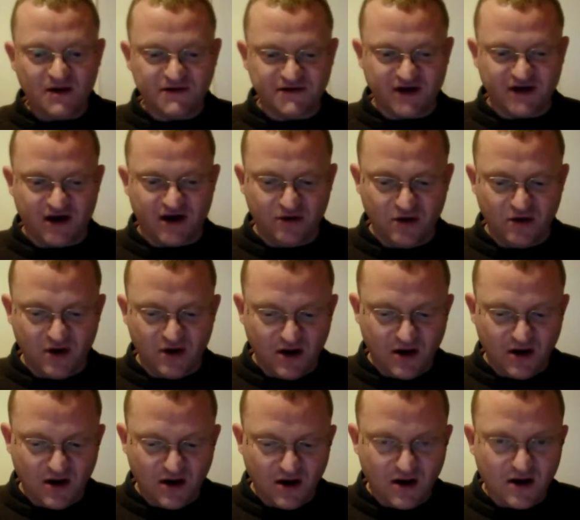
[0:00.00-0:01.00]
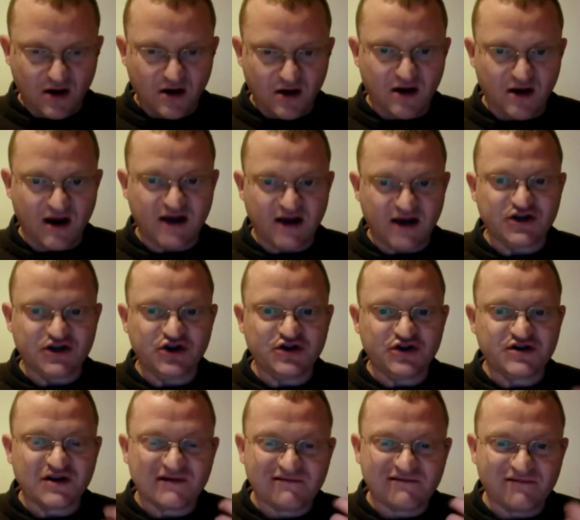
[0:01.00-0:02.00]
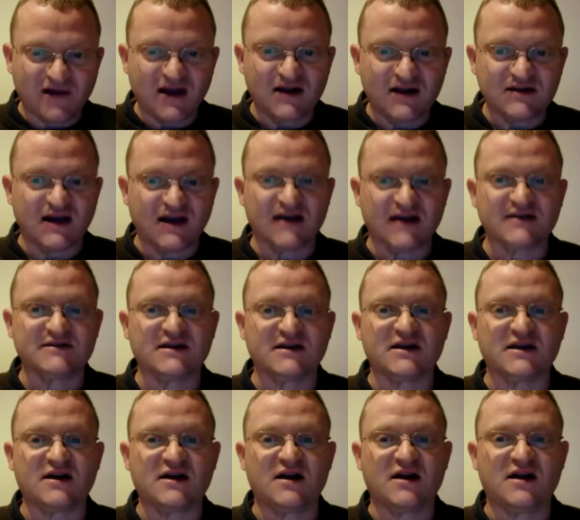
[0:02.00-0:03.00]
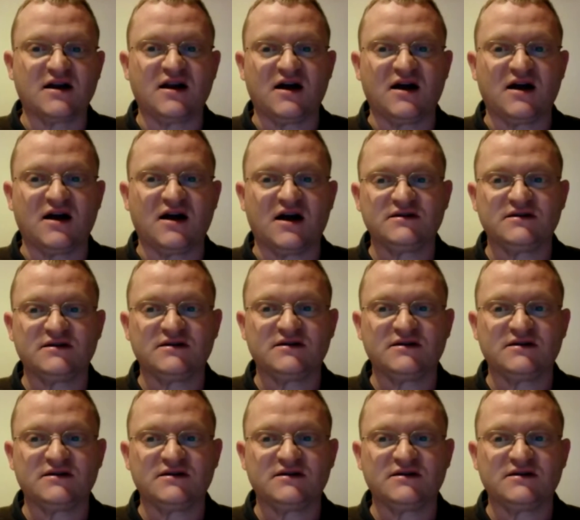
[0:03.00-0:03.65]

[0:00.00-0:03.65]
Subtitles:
So let's use the real text in class,